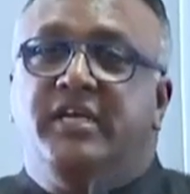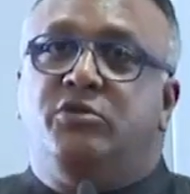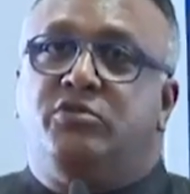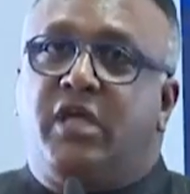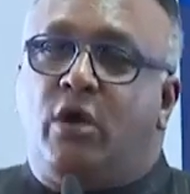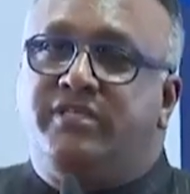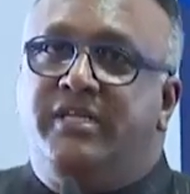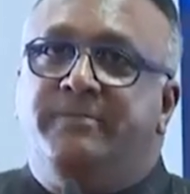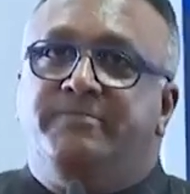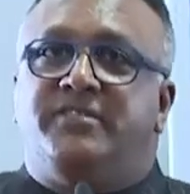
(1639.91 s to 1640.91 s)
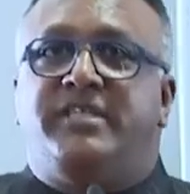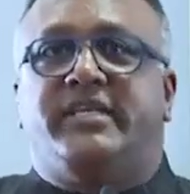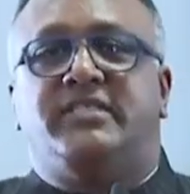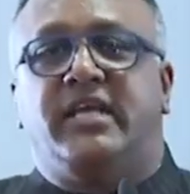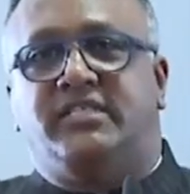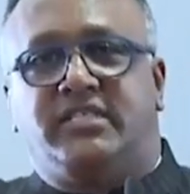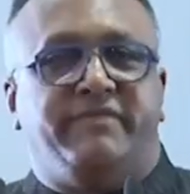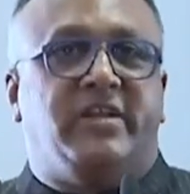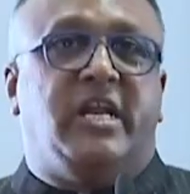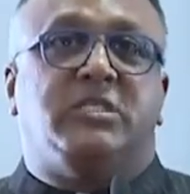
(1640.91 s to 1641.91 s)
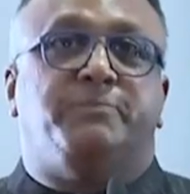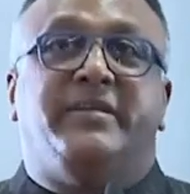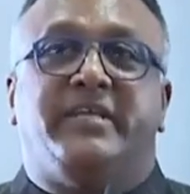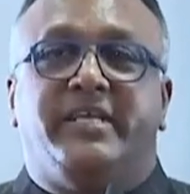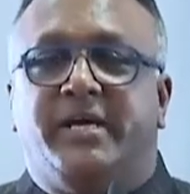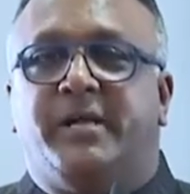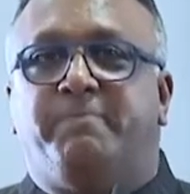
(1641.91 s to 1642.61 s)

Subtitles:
2006 and 7 and spent a year